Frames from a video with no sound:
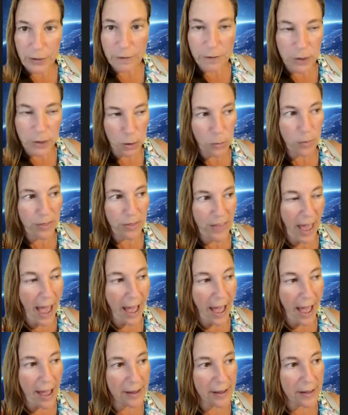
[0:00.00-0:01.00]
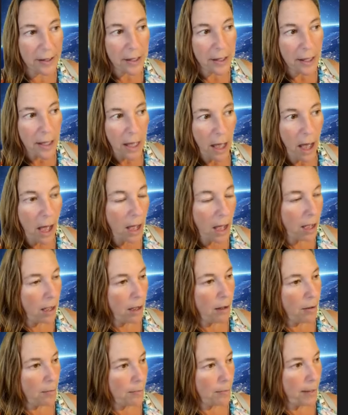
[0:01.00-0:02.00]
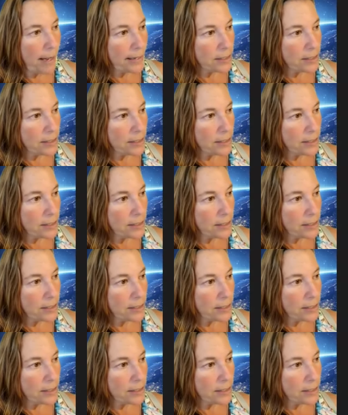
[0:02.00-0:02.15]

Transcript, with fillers: to view that um,